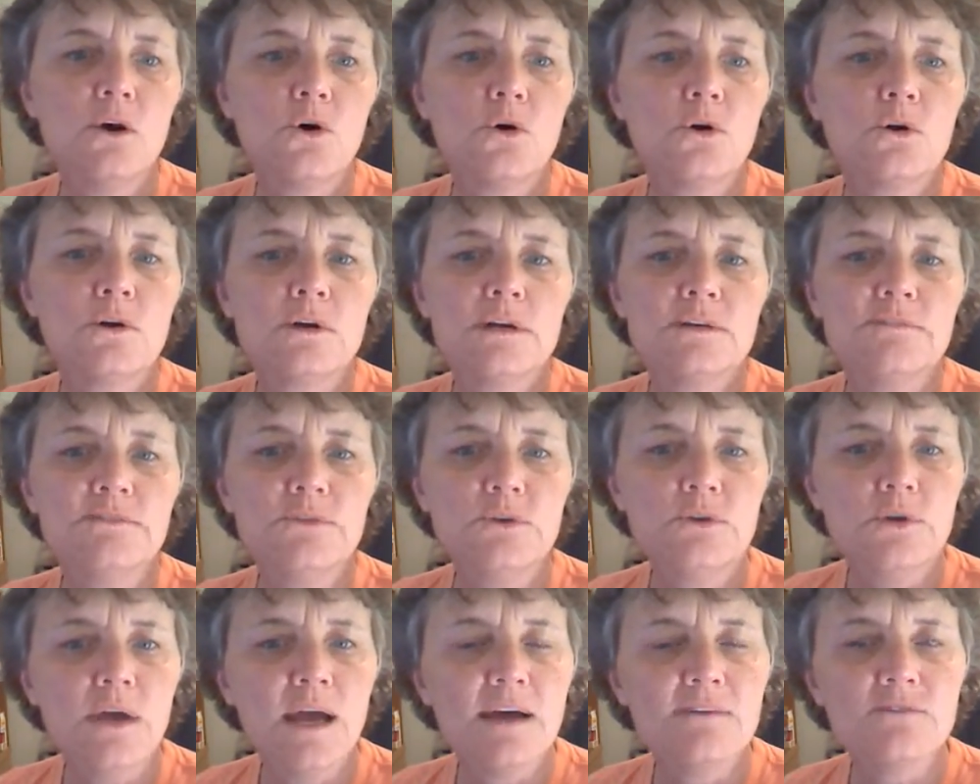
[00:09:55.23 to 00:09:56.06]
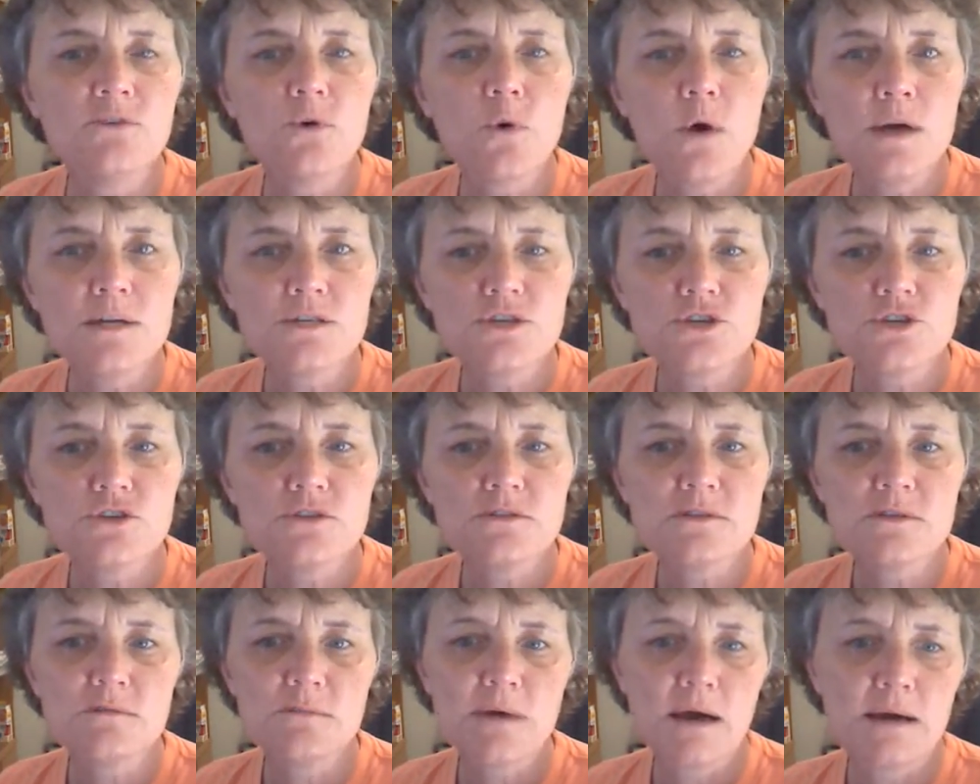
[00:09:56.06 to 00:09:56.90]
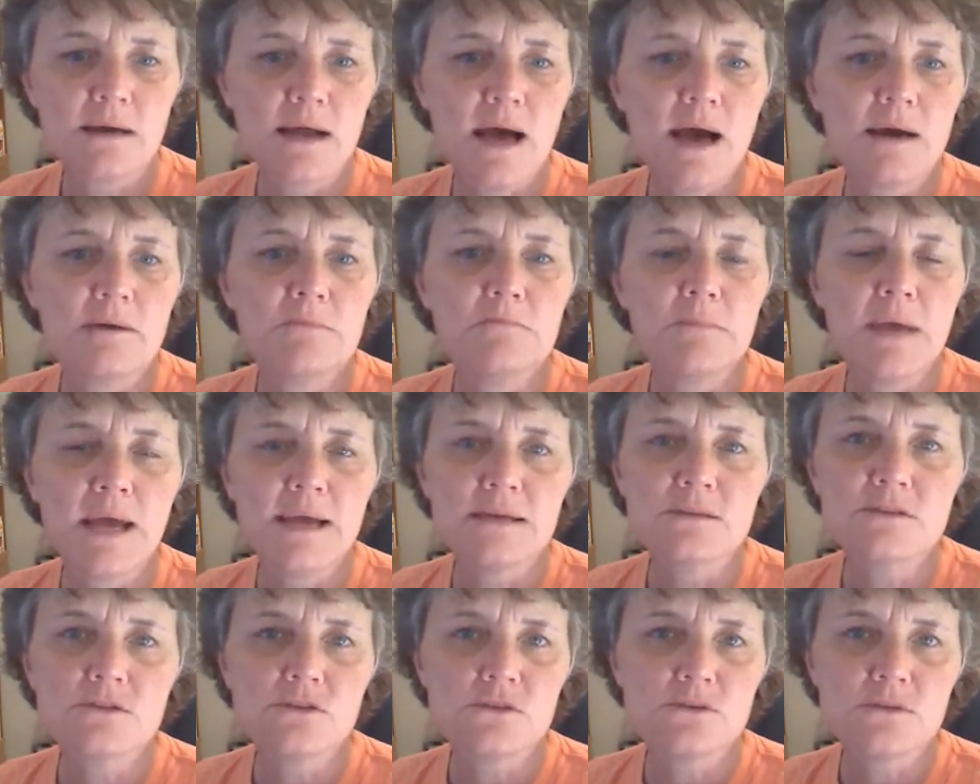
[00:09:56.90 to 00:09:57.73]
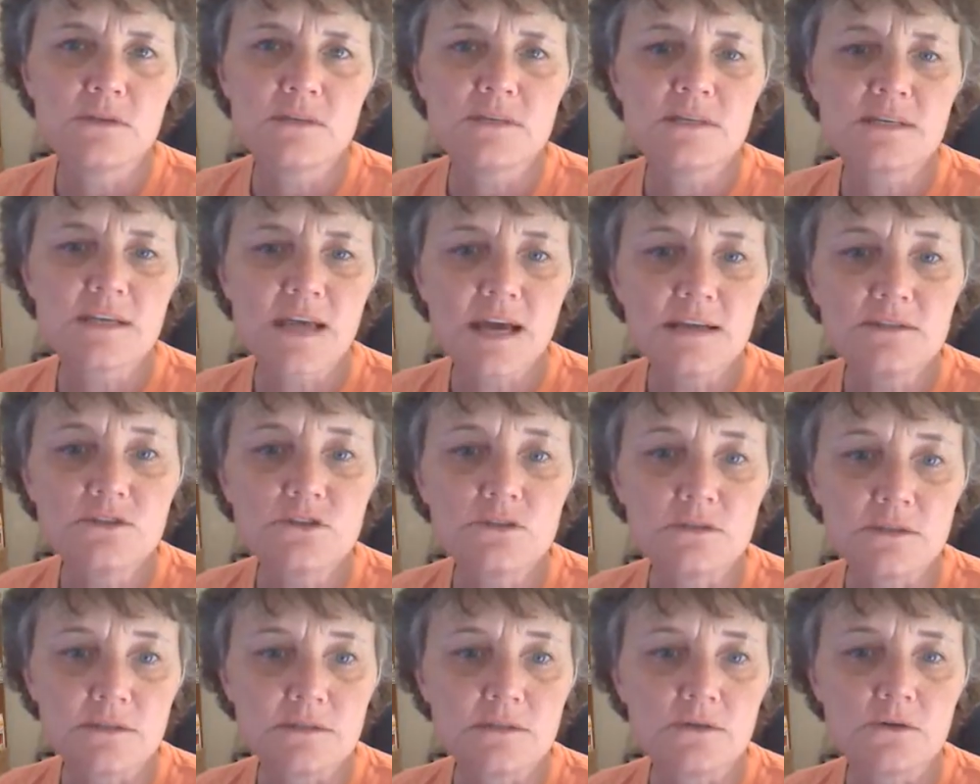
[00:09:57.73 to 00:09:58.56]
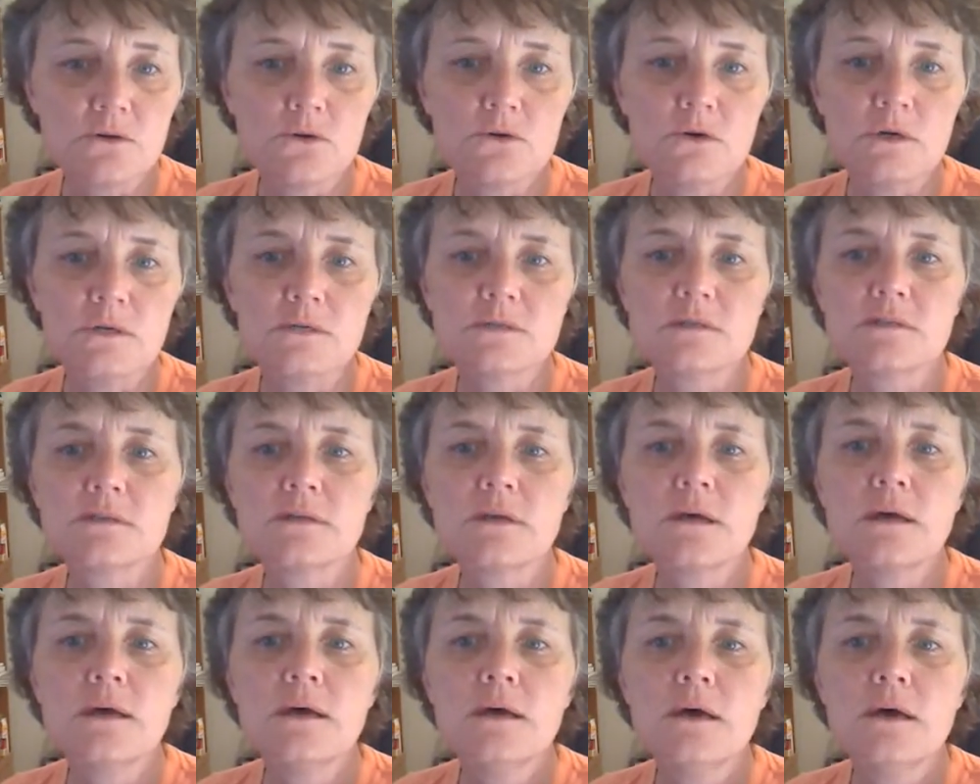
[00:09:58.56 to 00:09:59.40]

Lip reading: or if you have questions about how to master the schedule in the course.